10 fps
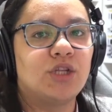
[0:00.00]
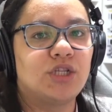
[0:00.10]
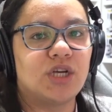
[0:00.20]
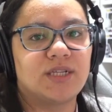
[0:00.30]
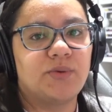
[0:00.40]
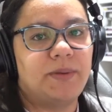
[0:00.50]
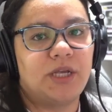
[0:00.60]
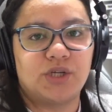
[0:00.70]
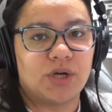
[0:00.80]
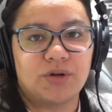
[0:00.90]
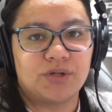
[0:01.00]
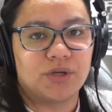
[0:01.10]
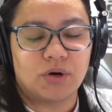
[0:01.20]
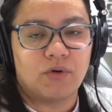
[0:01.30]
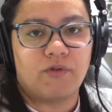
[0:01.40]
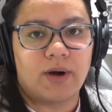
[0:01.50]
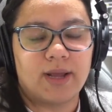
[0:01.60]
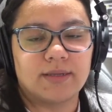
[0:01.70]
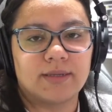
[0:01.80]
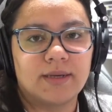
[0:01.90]
just to be each other's
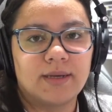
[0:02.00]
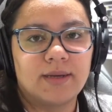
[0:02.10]
girlfriends.